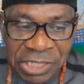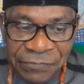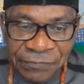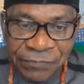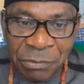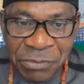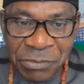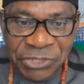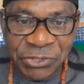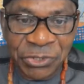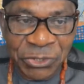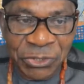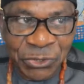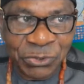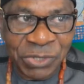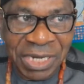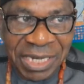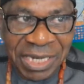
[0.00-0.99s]
the information
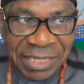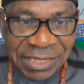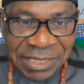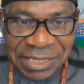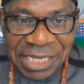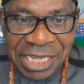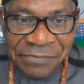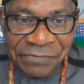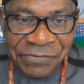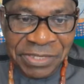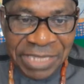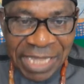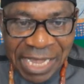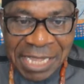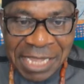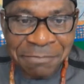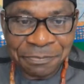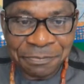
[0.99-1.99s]
you are getting every
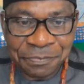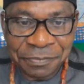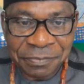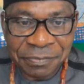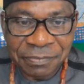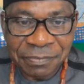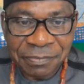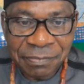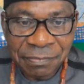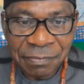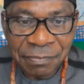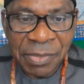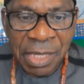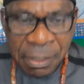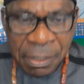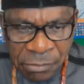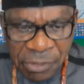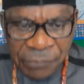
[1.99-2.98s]
time
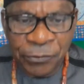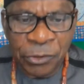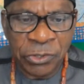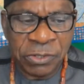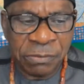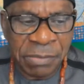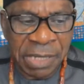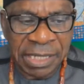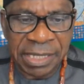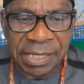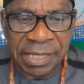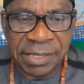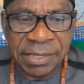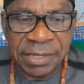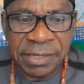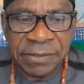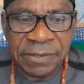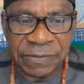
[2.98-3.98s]
before you make
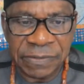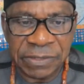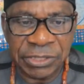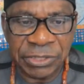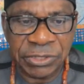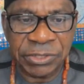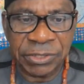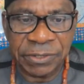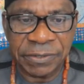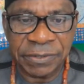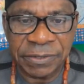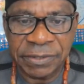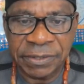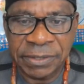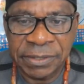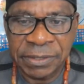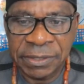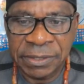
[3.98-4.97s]
a decision.
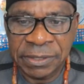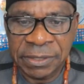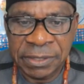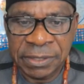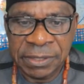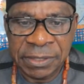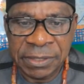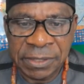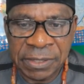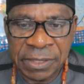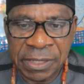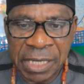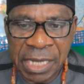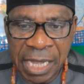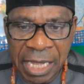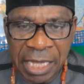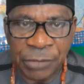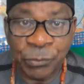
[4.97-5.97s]

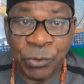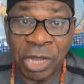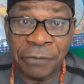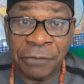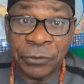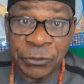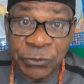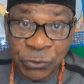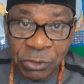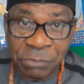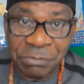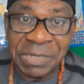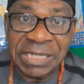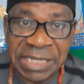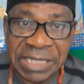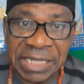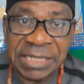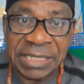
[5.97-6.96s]
And we have also
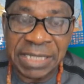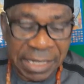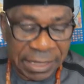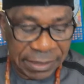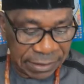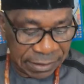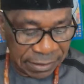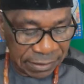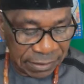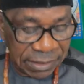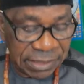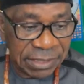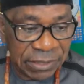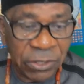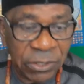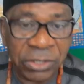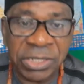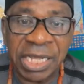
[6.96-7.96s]
maintained that
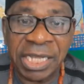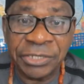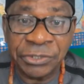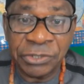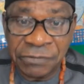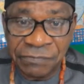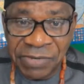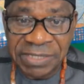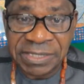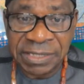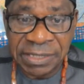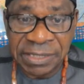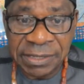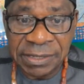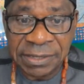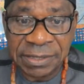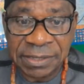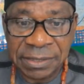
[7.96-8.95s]
since other
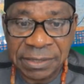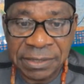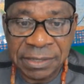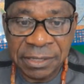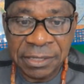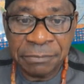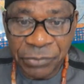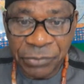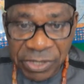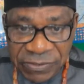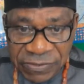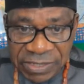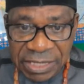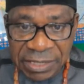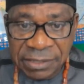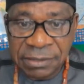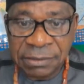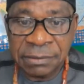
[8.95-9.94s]
universities
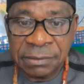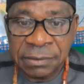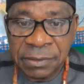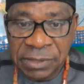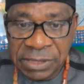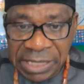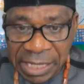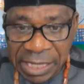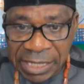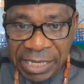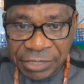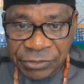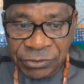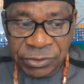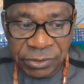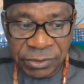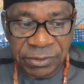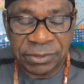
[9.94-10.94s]
present their
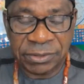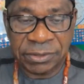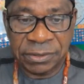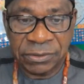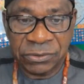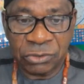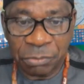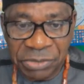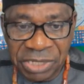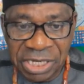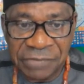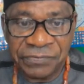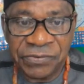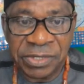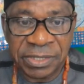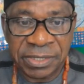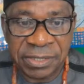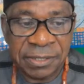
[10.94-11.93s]
lectures to
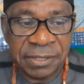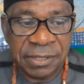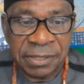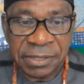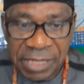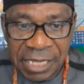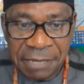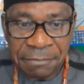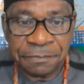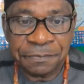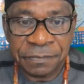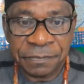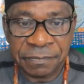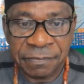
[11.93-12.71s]
benefit them,